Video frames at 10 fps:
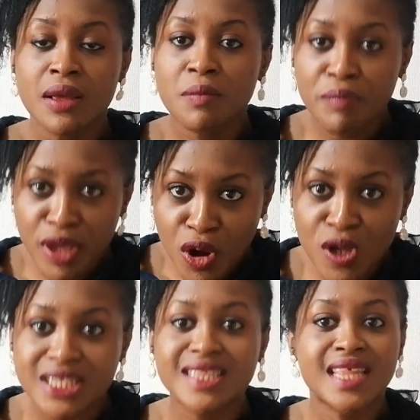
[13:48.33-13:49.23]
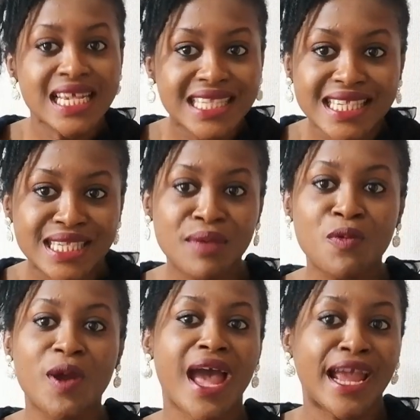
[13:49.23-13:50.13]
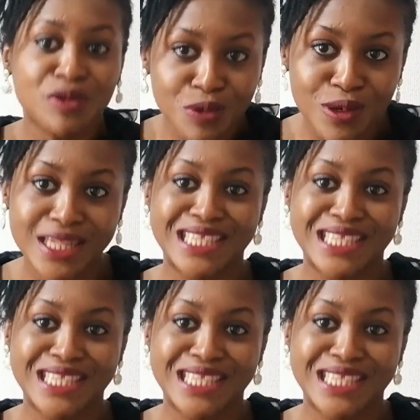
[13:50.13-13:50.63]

because that's the same way I do not